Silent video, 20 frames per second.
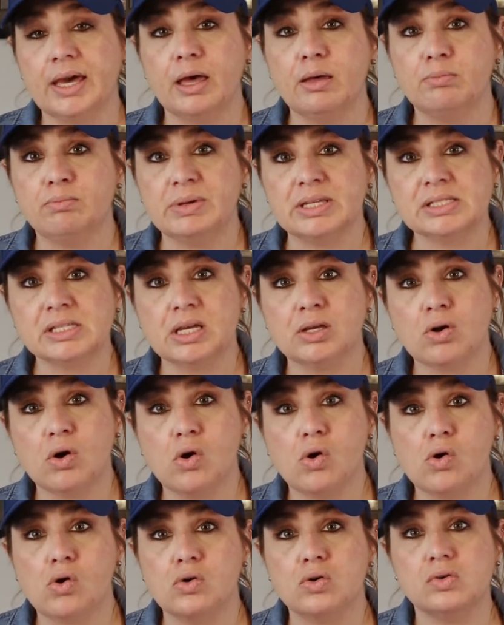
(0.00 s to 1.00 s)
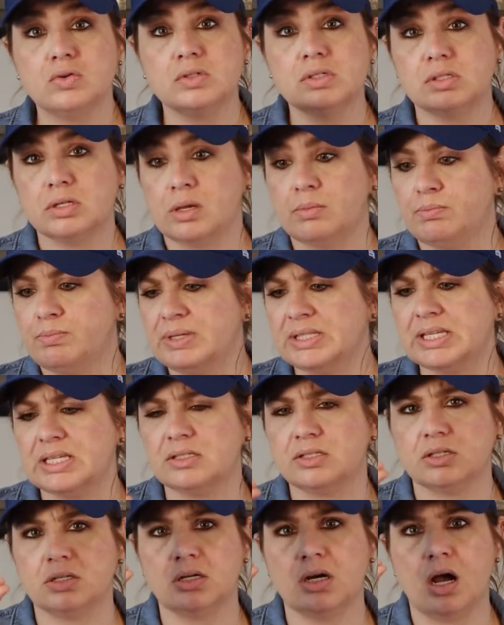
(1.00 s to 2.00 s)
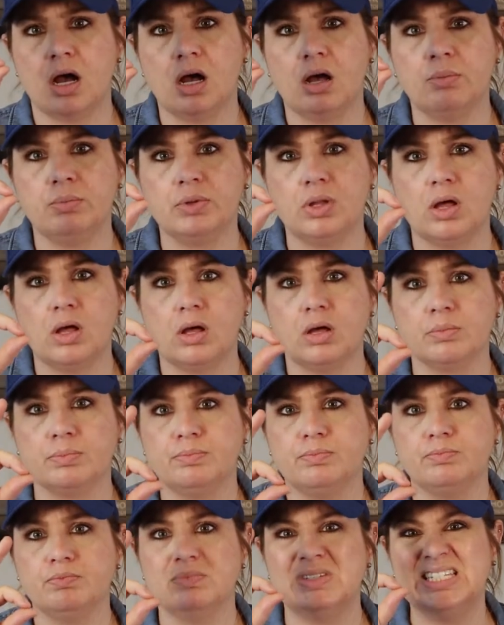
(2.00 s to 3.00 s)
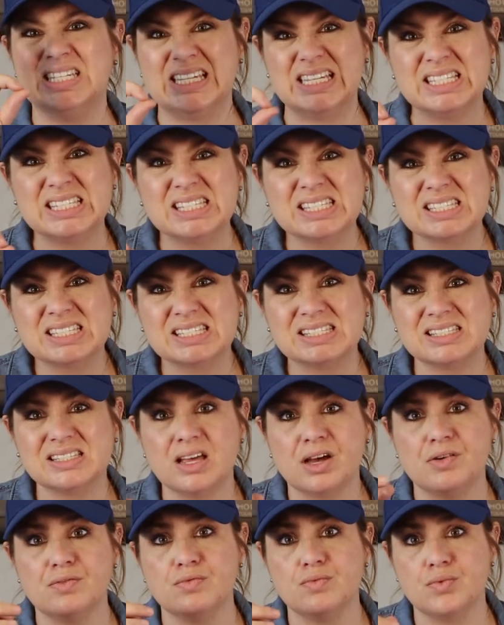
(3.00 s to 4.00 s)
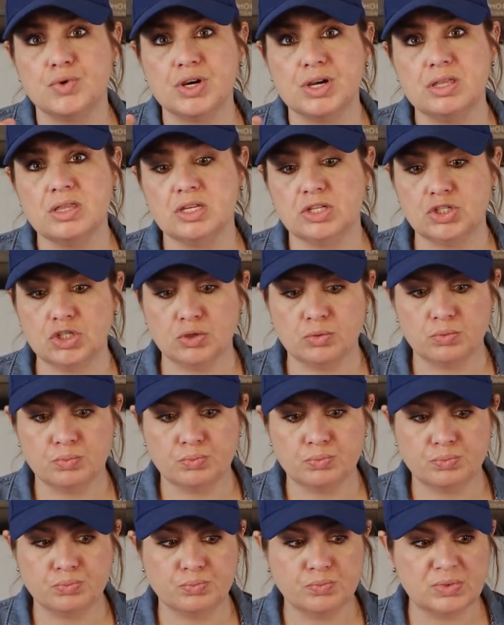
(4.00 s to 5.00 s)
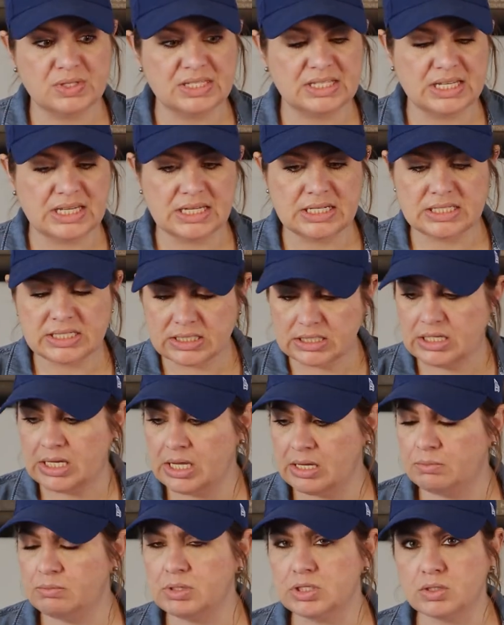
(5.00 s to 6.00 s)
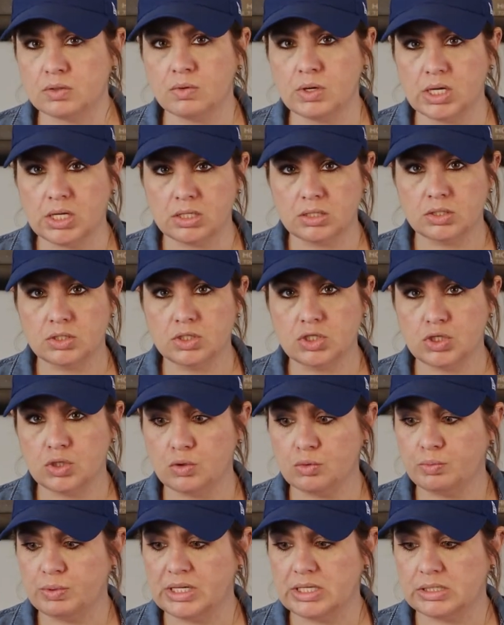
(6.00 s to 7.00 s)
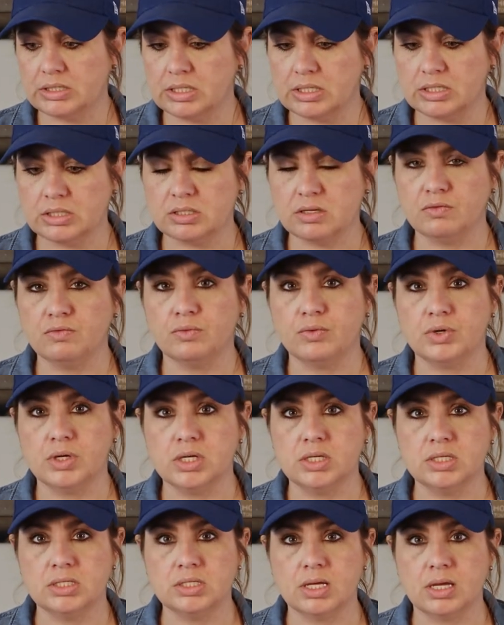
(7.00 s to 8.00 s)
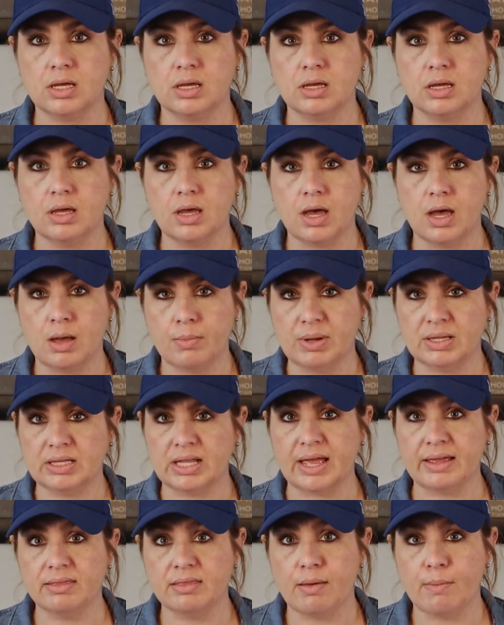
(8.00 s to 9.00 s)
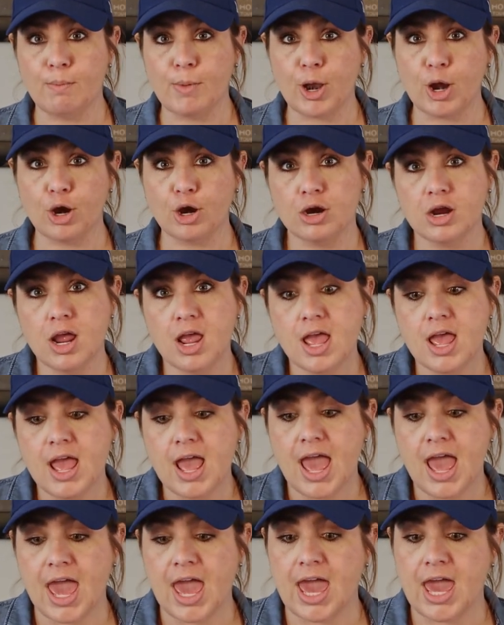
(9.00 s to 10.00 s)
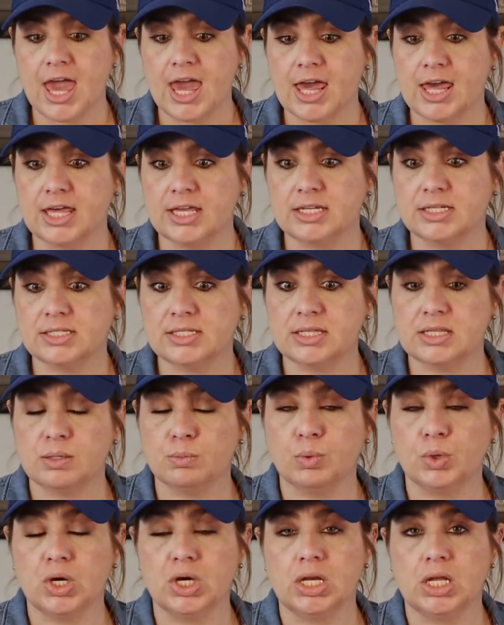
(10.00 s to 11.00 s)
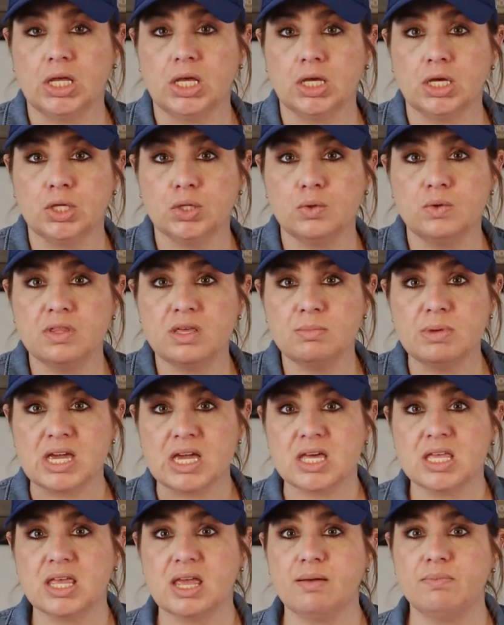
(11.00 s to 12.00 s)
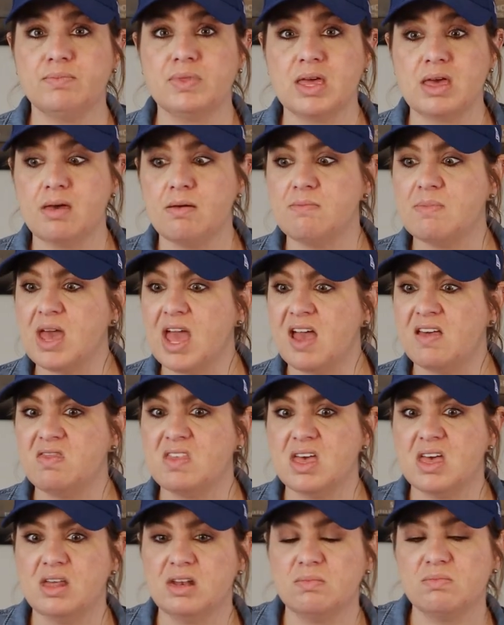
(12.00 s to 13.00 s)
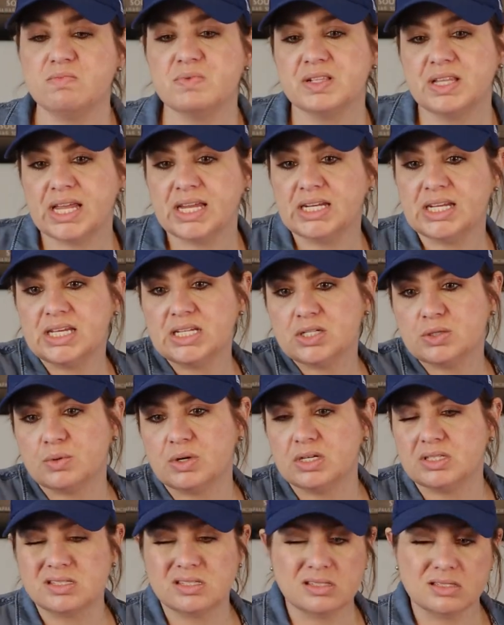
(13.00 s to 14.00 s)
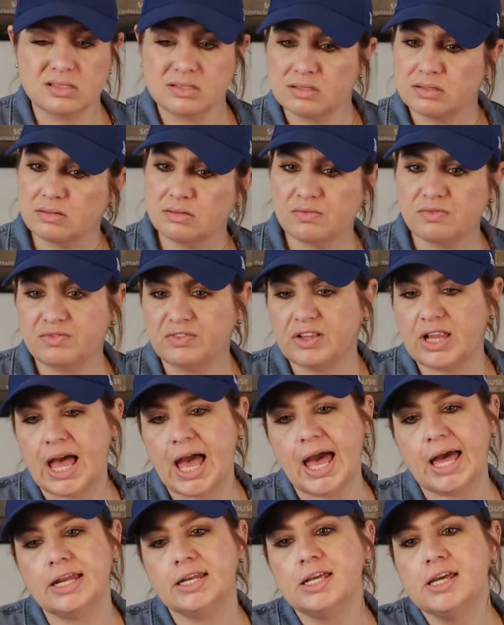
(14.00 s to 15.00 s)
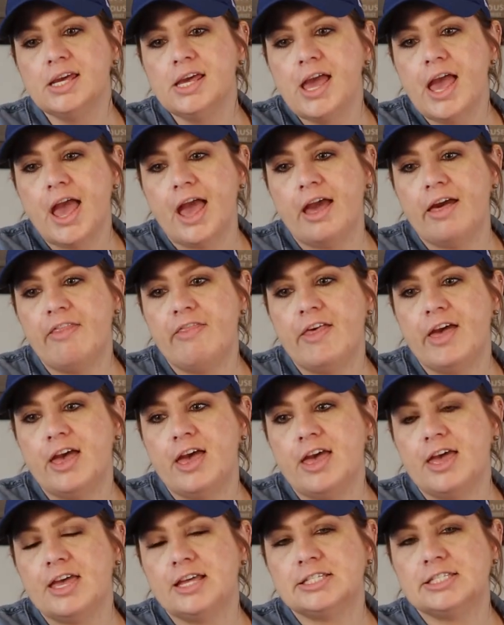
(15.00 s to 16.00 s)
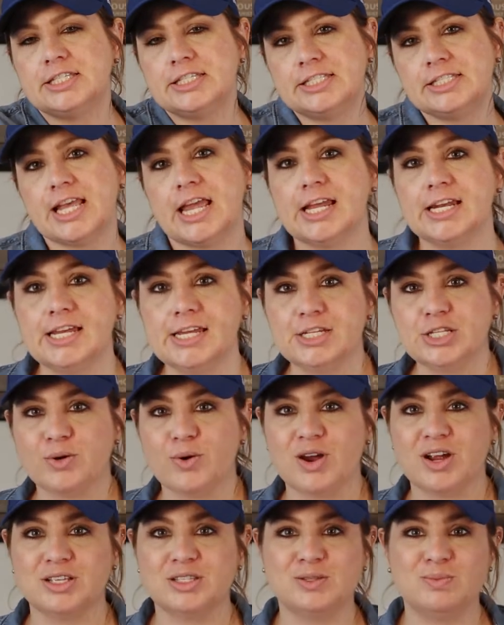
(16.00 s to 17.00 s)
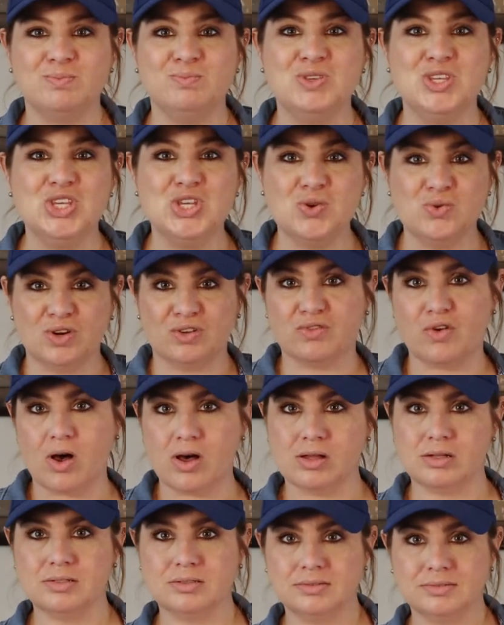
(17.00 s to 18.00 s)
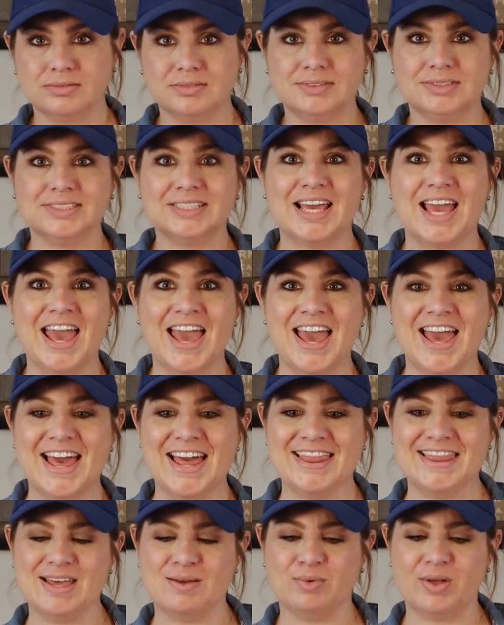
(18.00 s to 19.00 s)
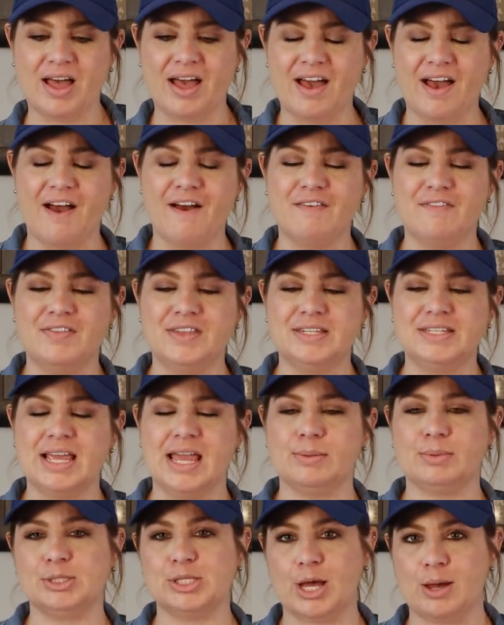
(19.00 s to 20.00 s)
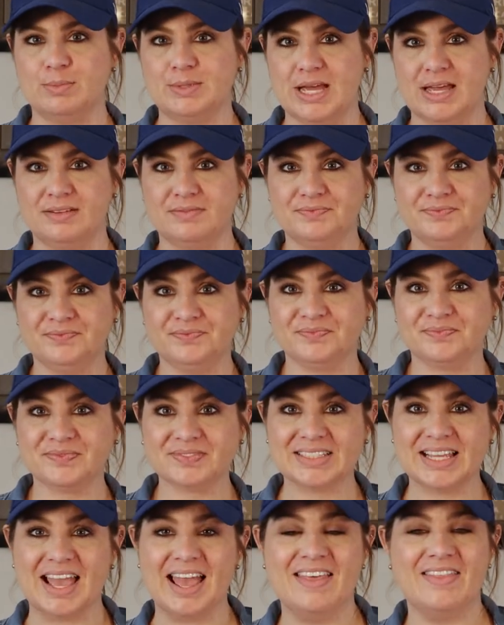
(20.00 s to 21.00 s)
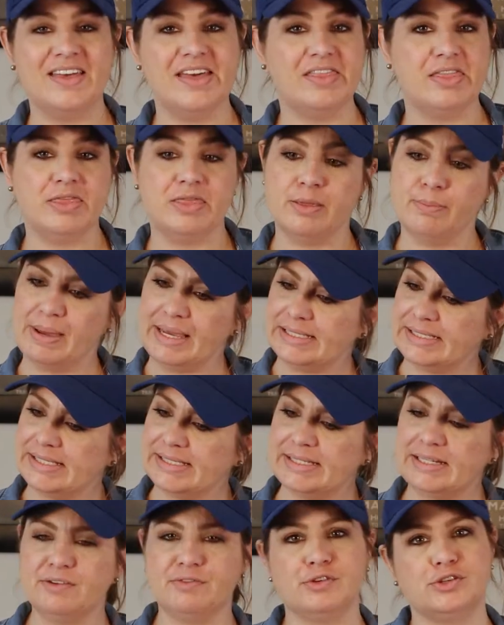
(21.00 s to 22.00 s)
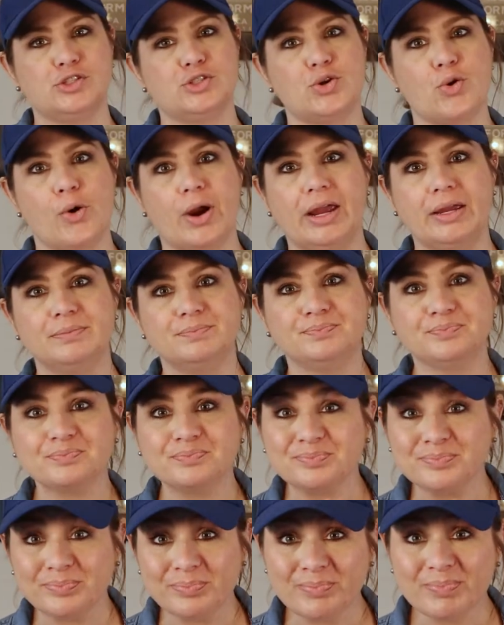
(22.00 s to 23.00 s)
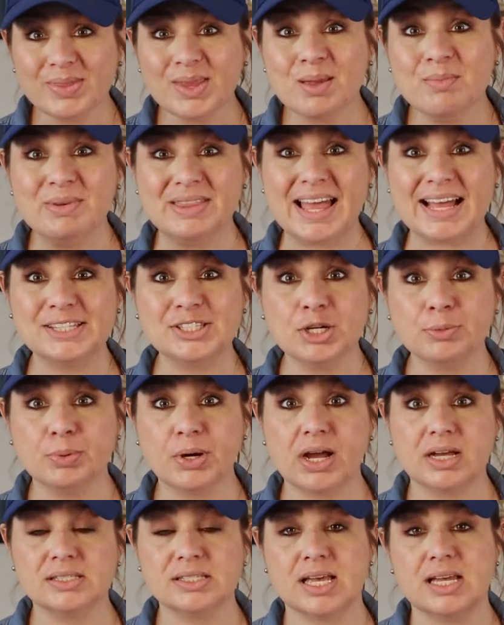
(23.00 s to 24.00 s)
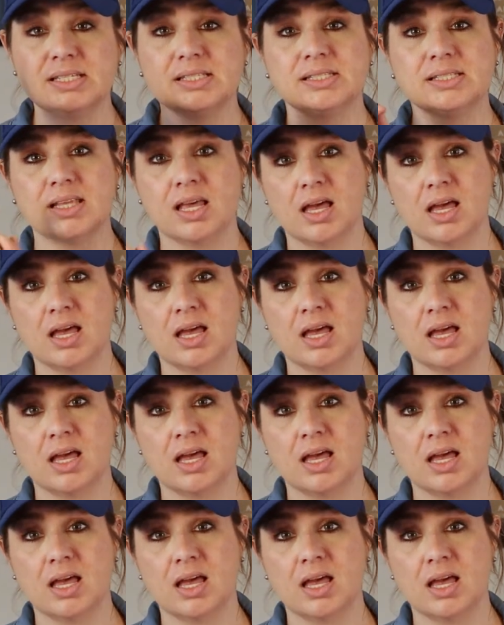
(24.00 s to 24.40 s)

cut biscuit holes. Um, biscuits are oblong discs of wood that you seat in between two pieces of wood to um, align them better. And then we're gonna glue them and clamp them and then plane it to where it's flat and then sand it to where it's beautiful. And then we'll have the tabletop done and then the base is a different story. But that's our process.